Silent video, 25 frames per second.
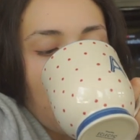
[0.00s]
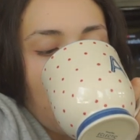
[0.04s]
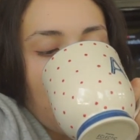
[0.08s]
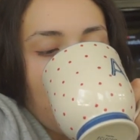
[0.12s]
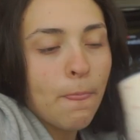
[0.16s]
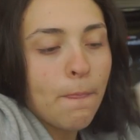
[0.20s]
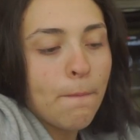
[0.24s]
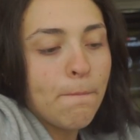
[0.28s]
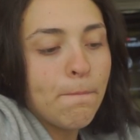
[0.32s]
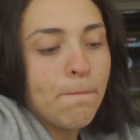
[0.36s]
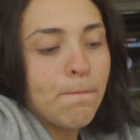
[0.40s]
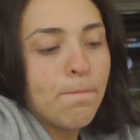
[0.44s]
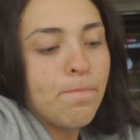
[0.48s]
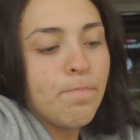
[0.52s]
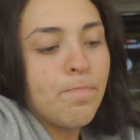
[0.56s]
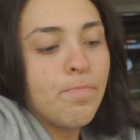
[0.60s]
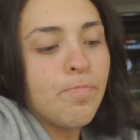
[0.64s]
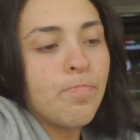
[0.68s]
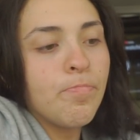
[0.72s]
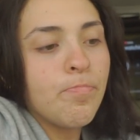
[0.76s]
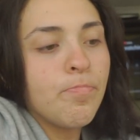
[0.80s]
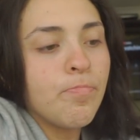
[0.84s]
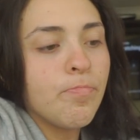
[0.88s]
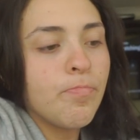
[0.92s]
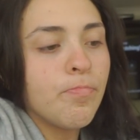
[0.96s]

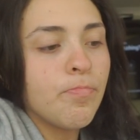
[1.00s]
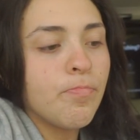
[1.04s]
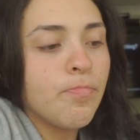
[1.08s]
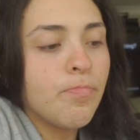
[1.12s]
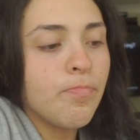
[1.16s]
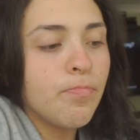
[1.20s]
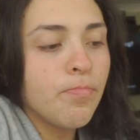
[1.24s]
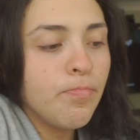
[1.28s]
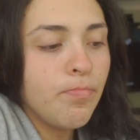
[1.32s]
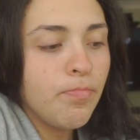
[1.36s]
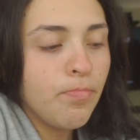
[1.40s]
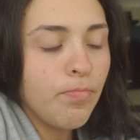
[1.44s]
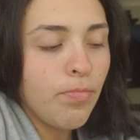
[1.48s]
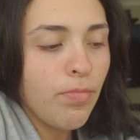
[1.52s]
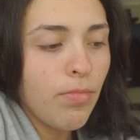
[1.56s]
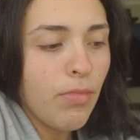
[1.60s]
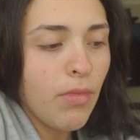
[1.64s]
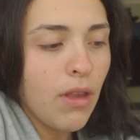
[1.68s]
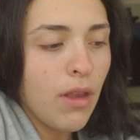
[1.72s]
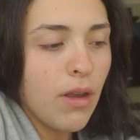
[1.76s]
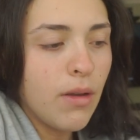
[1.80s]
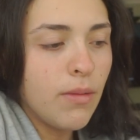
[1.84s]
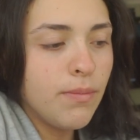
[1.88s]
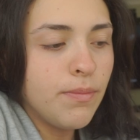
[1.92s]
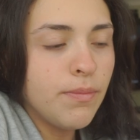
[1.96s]

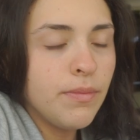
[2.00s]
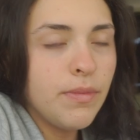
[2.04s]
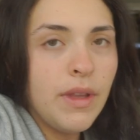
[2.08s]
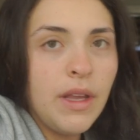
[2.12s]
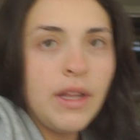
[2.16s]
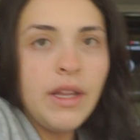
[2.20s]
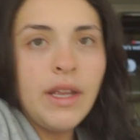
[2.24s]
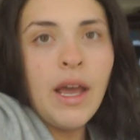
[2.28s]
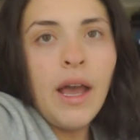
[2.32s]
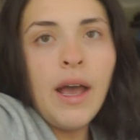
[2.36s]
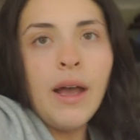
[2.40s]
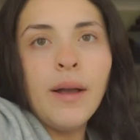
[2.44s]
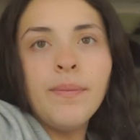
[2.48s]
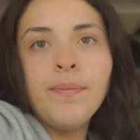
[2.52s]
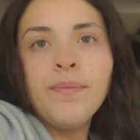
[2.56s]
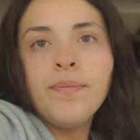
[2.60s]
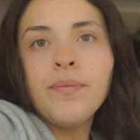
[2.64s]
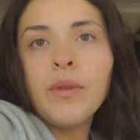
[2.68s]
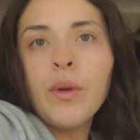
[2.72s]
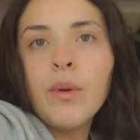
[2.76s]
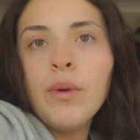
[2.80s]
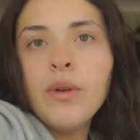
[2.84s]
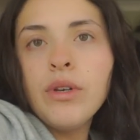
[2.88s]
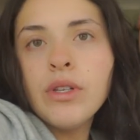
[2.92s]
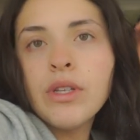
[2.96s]
And yeah,
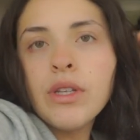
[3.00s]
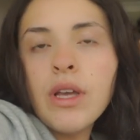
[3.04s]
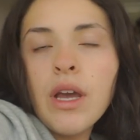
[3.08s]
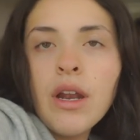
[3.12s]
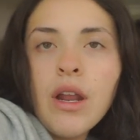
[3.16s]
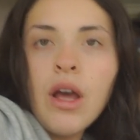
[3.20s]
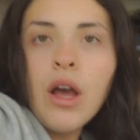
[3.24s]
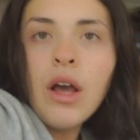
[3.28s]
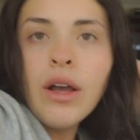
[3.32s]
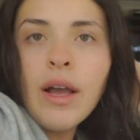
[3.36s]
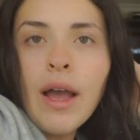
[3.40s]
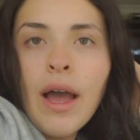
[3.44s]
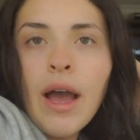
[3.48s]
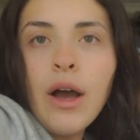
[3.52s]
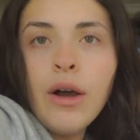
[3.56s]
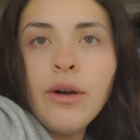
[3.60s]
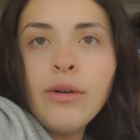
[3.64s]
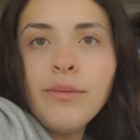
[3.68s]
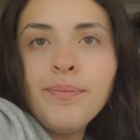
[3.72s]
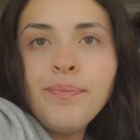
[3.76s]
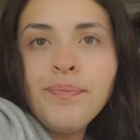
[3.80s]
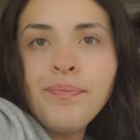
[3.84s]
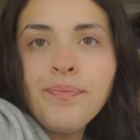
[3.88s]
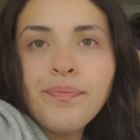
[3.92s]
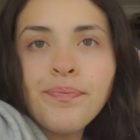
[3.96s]
we just kind of hung
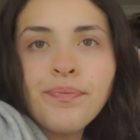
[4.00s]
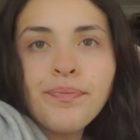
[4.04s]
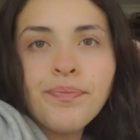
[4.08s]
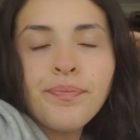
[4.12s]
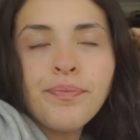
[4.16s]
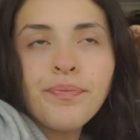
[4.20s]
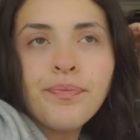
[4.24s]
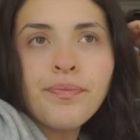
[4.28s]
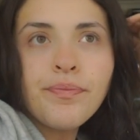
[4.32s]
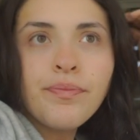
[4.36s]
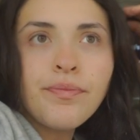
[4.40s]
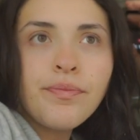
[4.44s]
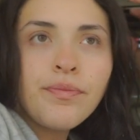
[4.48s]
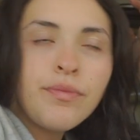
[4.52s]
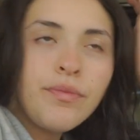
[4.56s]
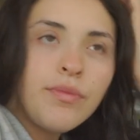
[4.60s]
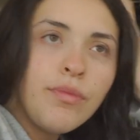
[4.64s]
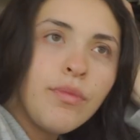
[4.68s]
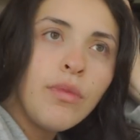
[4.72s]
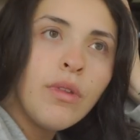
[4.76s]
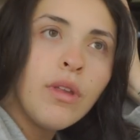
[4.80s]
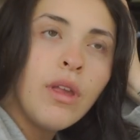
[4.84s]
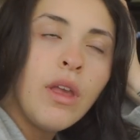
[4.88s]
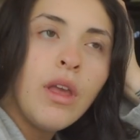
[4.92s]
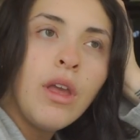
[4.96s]
out.
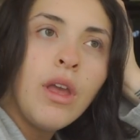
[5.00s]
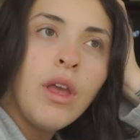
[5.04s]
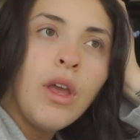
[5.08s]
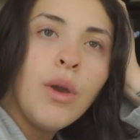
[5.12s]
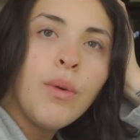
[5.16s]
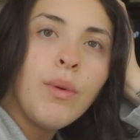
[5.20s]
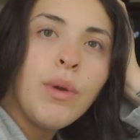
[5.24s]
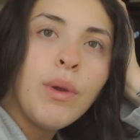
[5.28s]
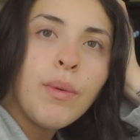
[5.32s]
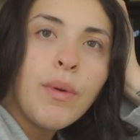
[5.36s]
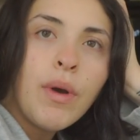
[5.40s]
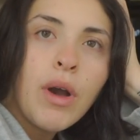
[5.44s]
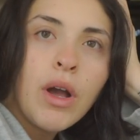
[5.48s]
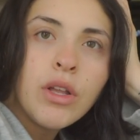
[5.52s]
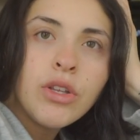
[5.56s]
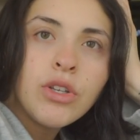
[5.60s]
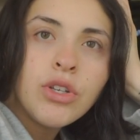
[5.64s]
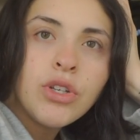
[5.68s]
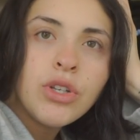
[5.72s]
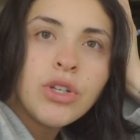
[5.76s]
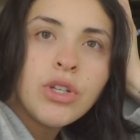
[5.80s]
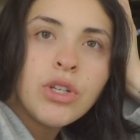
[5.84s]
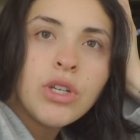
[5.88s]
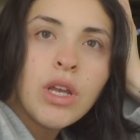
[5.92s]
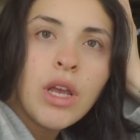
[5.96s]
We
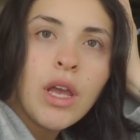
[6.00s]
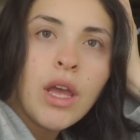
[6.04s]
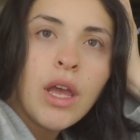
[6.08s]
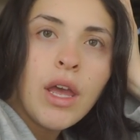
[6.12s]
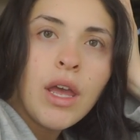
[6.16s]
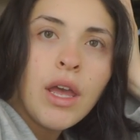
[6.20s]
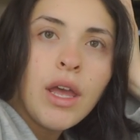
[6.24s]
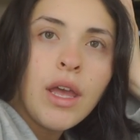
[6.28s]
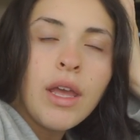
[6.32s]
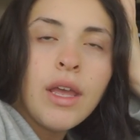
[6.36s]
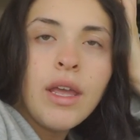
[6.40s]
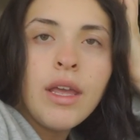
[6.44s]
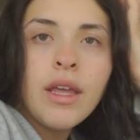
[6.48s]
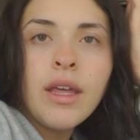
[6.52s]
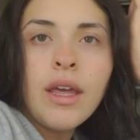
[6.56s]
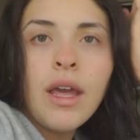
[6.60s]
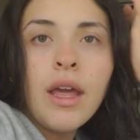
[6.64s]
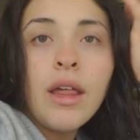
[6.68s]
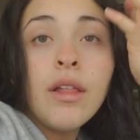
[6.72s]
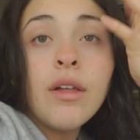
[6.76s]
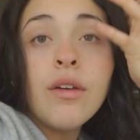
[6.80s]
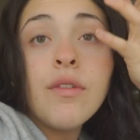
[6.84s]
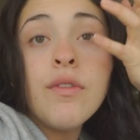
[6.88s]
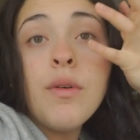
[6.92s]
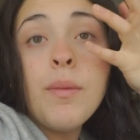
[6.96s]
watched a
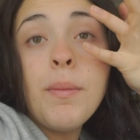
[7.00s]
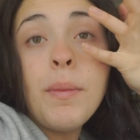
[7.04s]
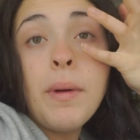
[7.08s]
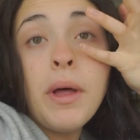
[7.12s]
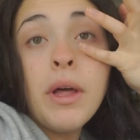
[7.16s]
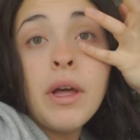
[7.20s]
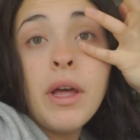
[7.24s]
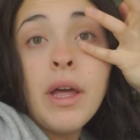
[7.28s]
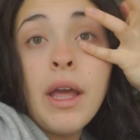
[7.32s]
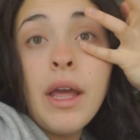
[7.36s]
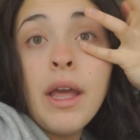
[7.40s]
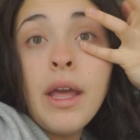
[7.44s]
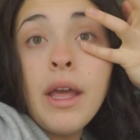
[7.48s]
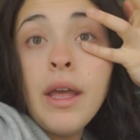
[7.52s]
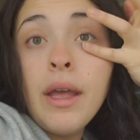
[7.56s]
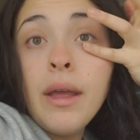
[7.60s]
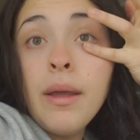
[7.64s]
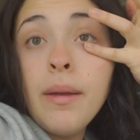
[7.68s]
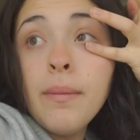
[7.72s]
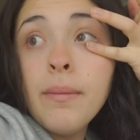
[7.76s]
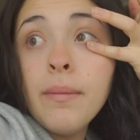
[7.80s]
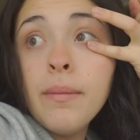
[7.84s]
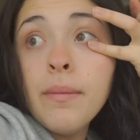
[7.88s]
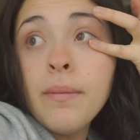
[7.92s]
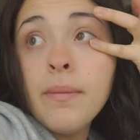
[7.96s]
Gaelic football
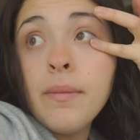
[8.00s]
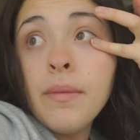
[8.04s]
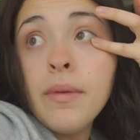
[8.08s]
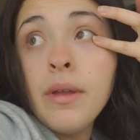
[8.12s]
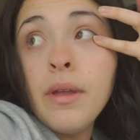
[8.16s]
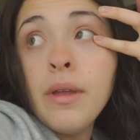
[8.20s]
game.